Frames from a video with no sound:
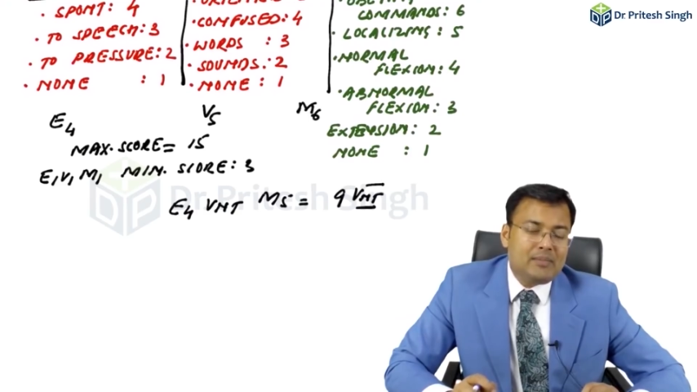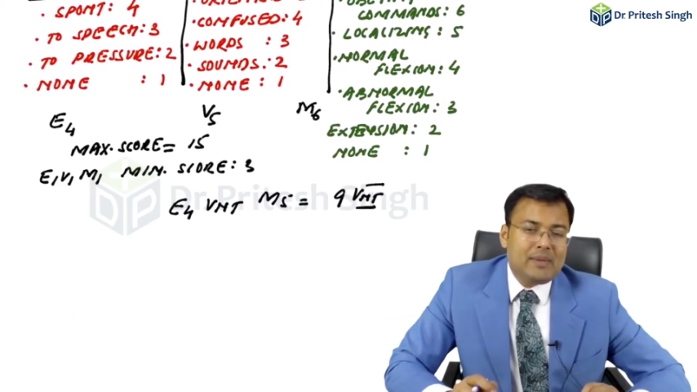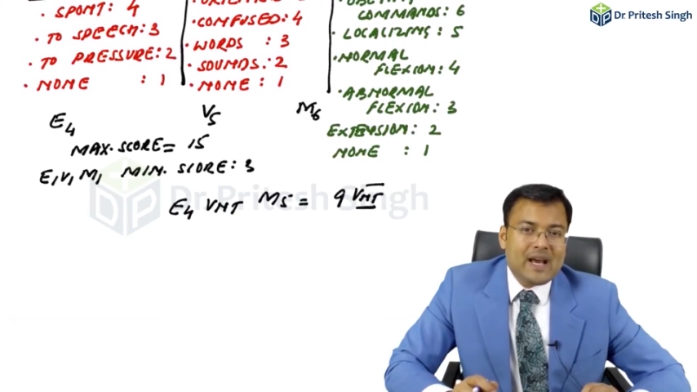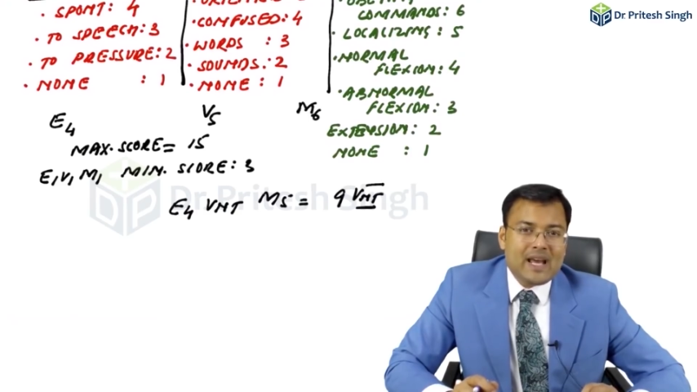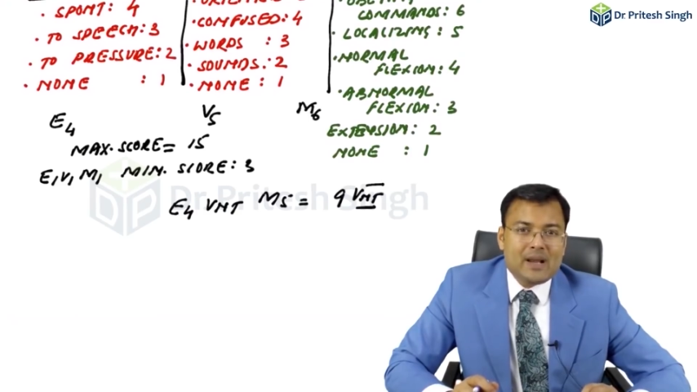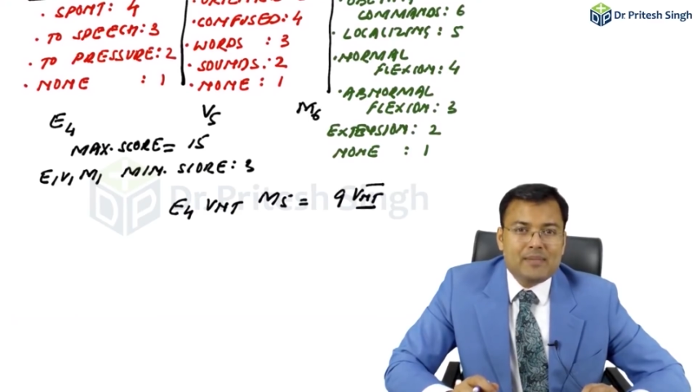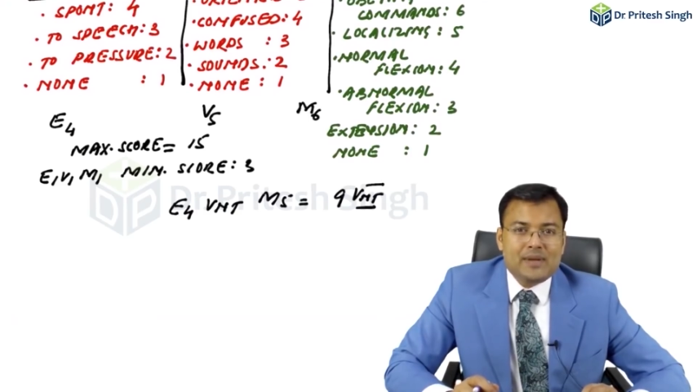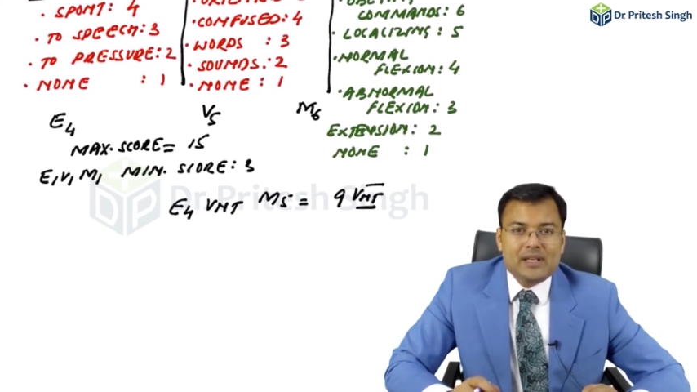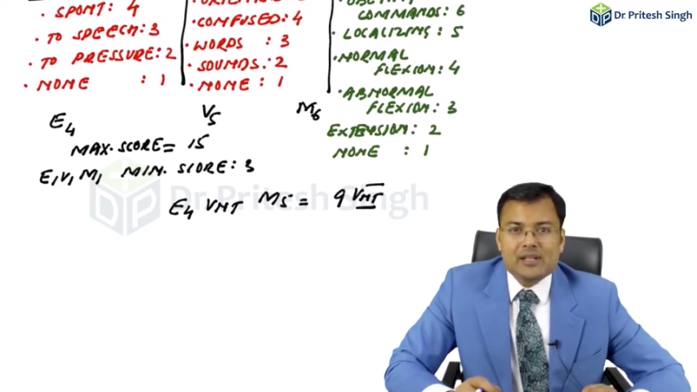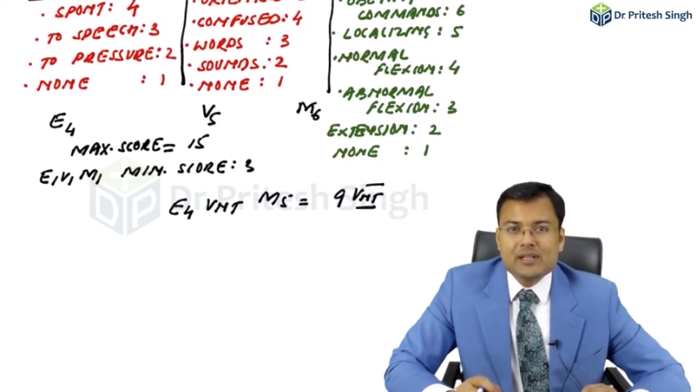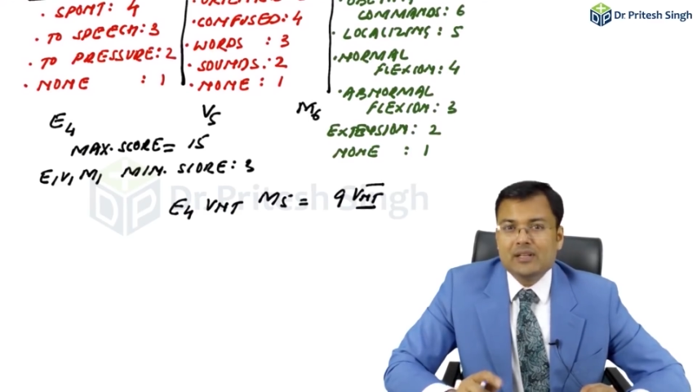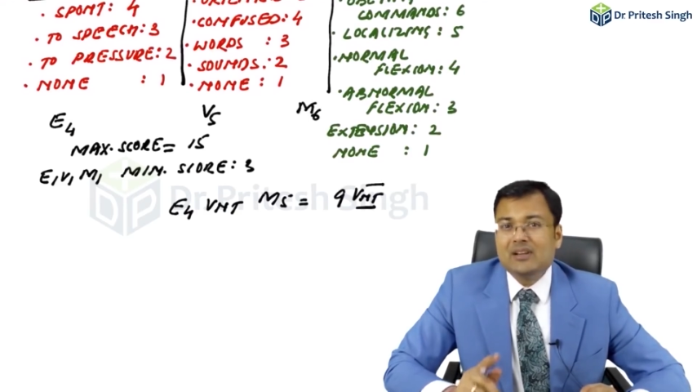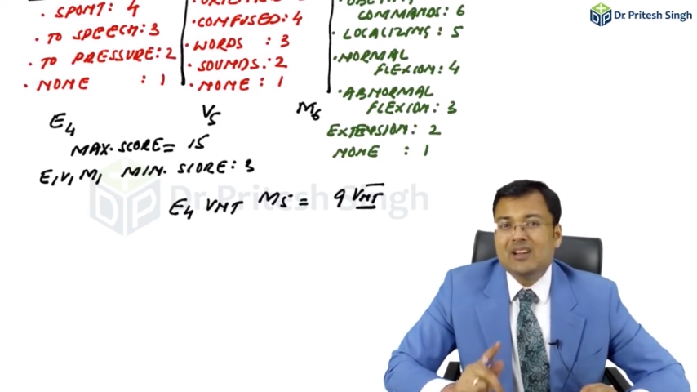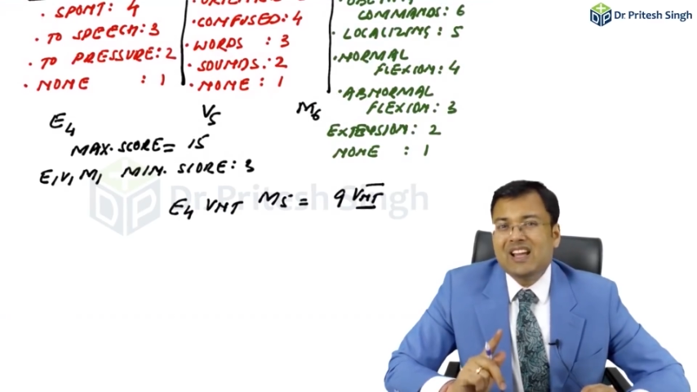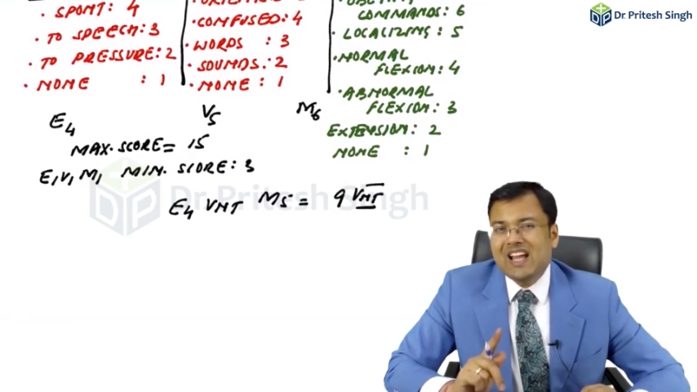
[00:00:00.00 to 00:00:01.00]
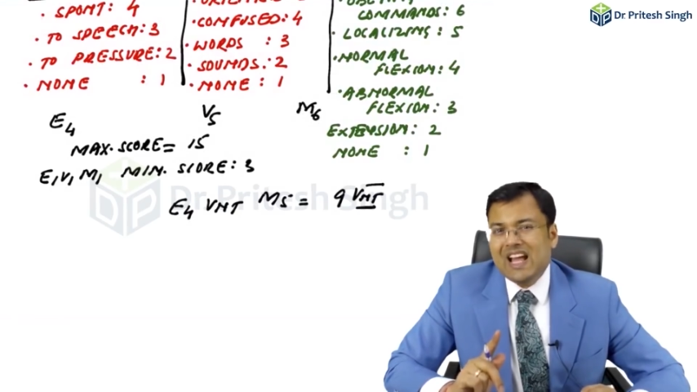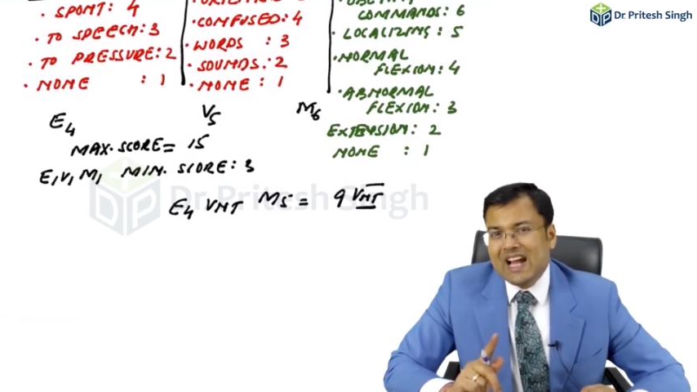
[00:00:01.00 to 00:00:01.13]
parameter,